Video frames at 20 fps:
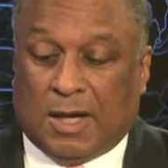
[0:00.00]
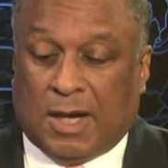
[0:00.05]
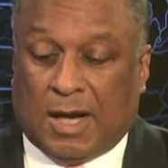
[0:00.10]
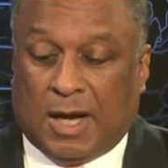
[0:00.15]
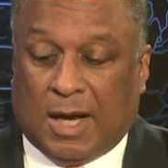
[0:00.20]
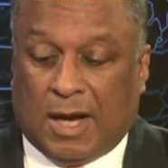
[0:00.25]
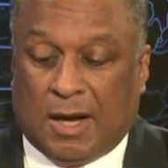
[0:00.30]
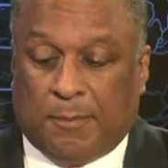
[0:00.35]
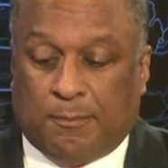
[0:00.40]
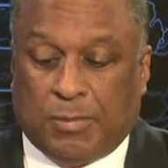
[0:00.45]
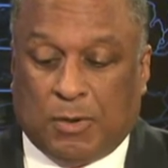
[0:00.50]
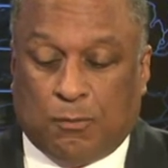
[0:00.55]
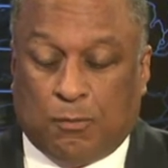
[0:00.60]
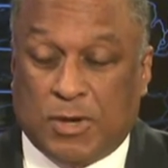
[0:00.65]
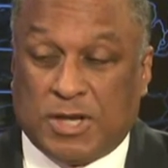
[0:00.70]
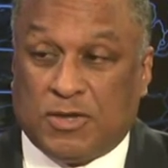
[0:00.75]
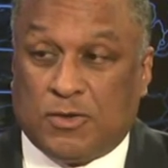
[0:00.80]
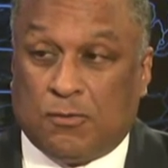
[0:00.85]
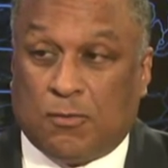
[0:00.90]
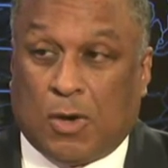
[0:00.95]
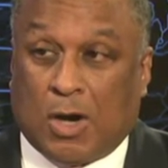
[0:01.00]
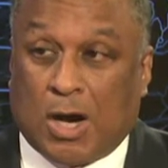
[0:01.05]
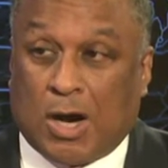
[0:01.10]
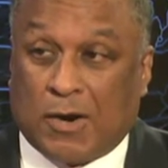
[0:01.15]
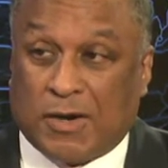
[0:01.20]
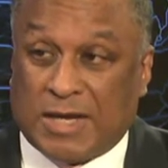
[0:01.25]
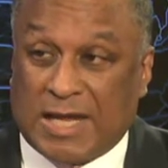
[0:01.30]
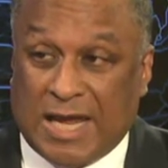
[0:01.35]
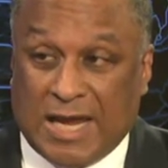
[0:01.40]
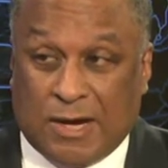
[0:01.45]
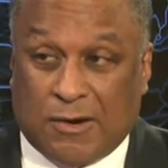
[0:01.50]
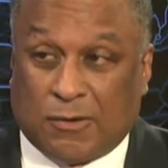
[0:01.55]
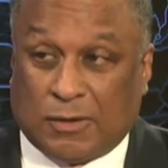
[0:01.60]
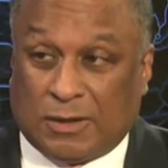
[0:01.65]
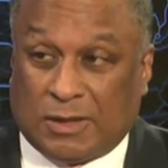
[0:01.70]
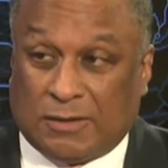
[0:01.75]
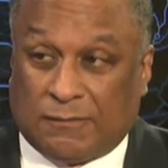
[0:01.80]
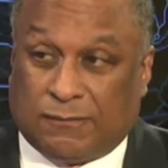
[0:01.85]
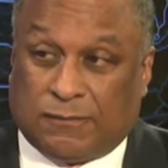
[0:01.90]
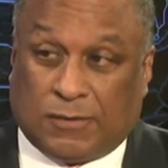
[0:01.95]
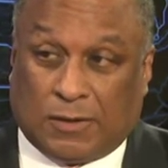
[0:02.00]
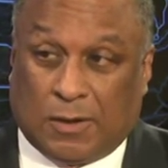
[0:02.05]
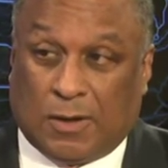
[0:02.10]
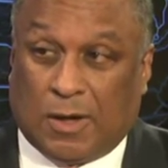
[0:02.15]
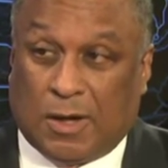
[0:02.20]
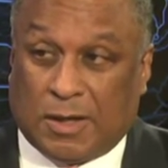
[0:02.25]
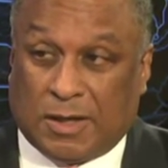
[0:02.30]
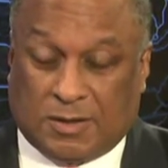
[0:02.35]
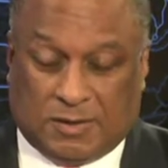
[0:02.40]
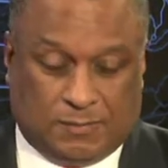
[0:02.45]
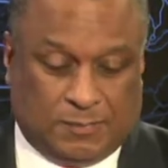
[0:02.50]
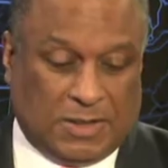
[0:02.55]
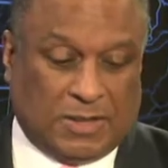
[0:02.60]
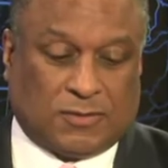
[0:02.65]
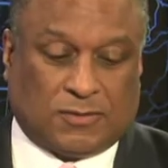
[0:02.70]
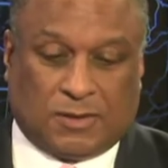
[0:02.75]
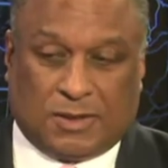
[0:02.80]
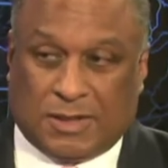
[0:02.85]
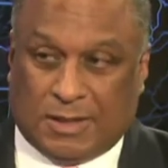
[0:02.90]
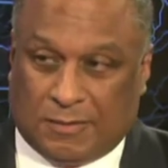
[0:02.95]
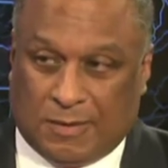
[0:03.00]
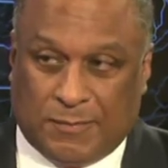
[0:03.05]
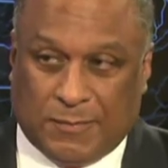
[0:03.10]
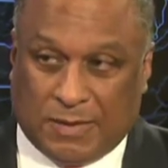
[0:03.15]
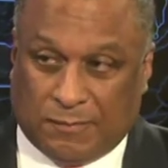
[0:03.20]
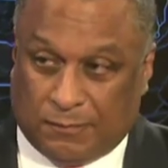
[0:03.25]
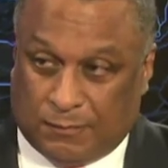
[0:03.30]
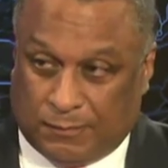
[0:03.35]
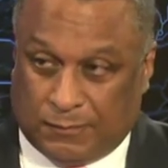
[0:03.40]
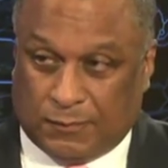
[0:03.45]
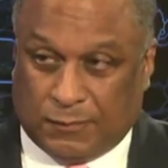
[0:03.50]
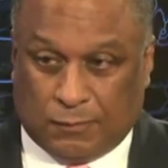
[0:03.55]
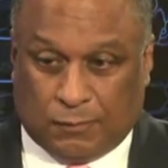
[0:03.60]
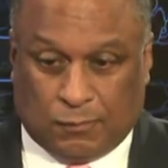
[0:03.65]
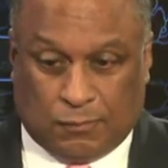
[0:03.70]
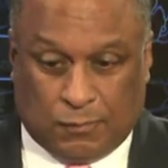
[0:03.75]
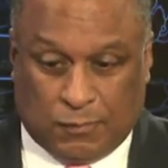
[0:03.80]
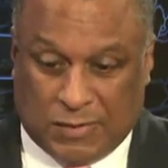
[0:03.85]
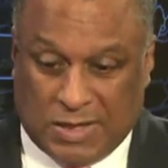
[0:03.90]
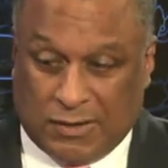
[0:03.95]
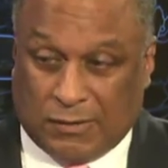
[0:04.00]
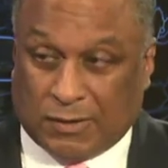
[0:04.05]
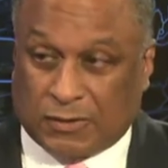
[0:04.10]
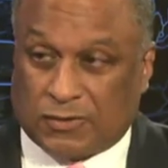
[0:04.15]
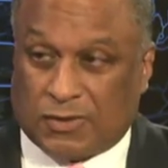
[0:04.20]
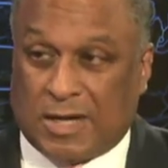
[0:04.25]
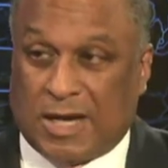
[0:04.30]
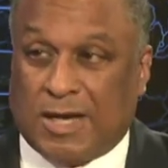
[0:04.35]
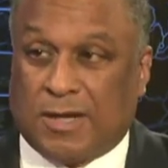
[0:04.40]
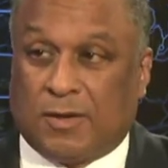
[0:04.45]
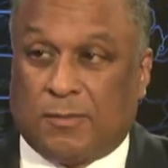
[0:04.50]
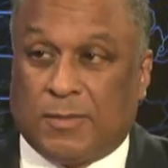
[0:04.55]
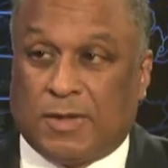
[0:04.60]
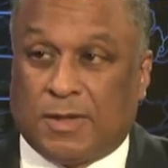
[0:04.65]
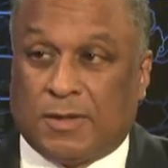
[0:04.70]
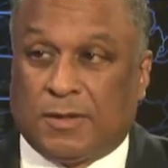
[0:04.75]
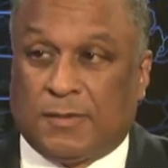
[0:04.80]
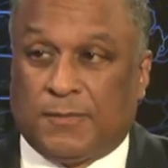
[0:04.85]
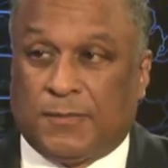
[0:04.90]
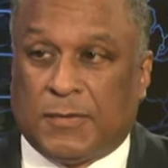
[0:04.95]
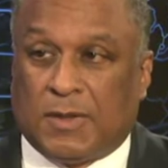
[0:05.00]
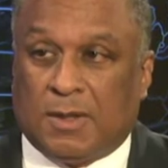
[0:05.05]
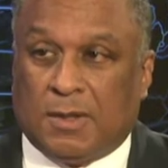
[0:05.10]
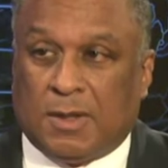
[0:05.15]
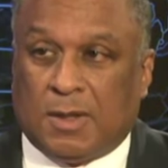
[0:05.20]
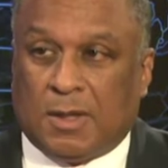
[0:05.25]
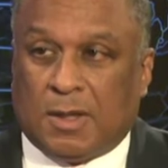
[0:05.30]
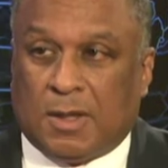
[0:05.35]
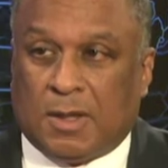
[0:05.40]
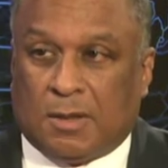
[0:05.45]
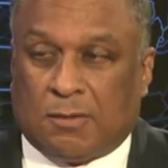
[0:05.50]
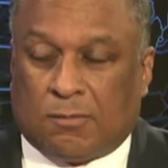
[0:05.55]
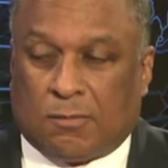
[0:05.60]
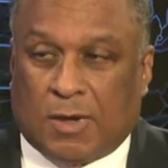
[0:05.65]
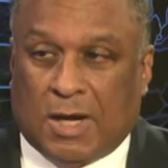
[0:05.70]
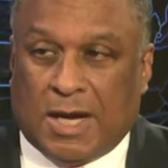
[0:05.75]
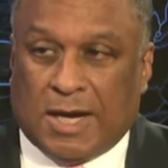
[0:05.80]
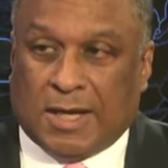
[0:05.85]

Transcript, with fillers: uh, but when you are inherently flawed, especially, I mean, when Eric Schneider. position of the Attorney General. Right.